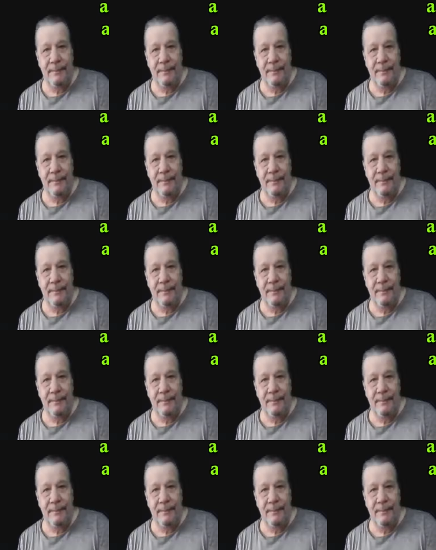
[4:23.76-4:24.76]

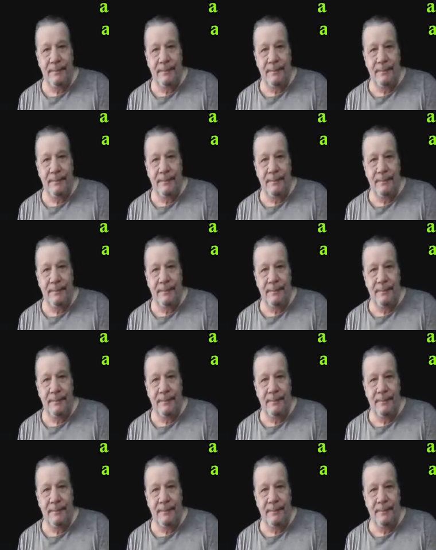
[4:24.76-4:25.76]

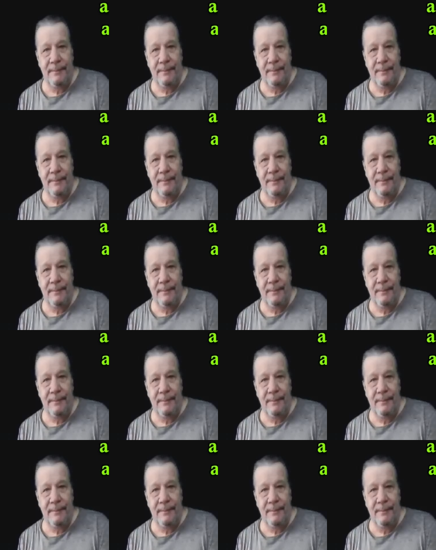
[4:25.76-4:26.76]

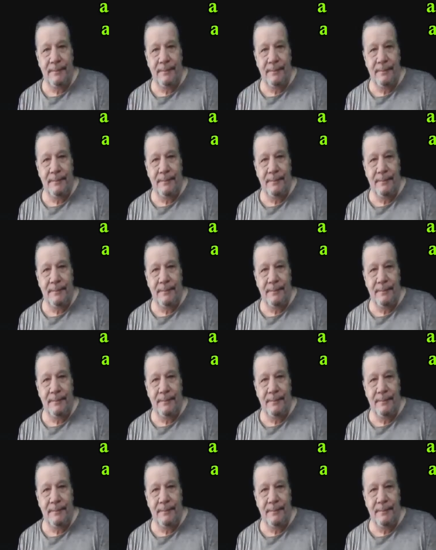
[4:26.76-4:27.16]
(silence)